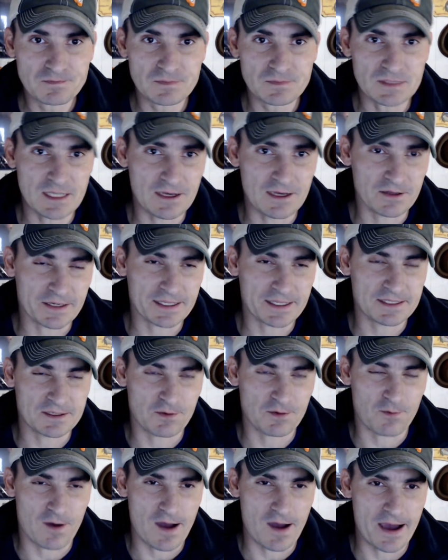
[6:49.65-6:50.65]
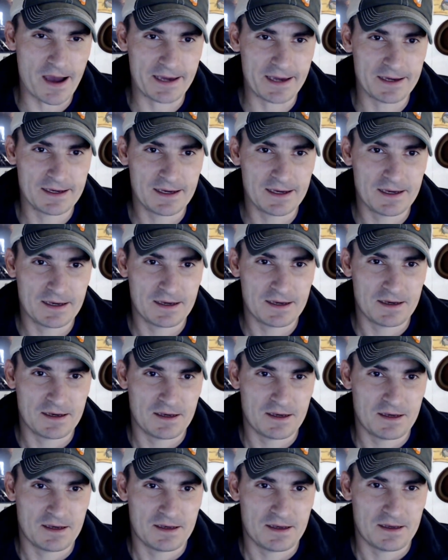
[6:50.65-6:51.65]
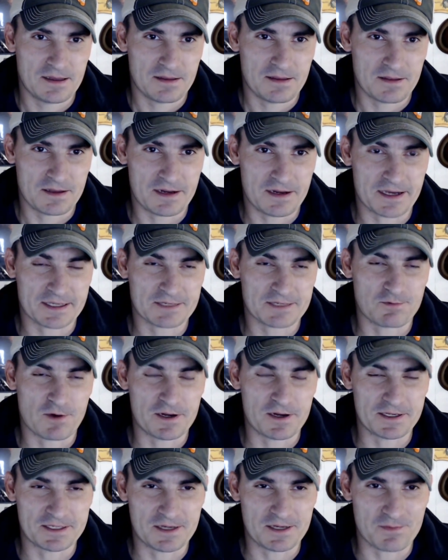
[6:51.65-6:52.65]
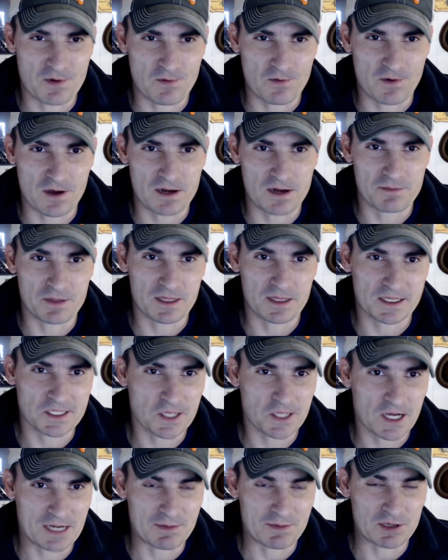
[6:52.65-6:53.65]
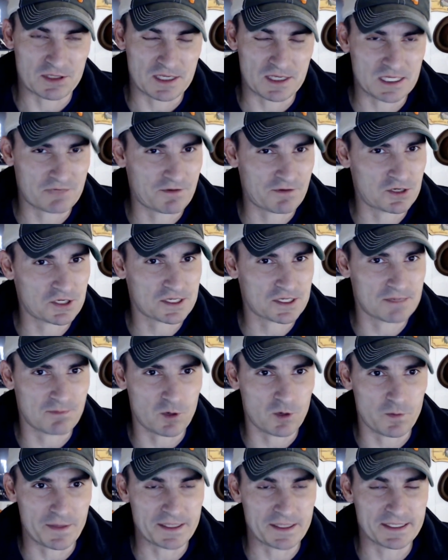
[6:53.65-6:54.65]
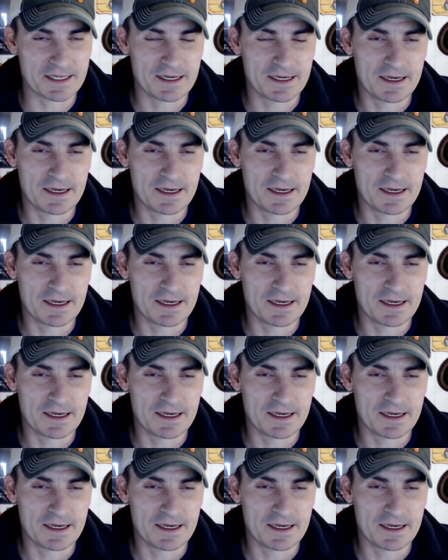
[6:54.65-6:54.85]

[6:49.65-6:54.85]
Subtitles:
I'll get to why the next one is number 1, but let's talk about this for just a moment.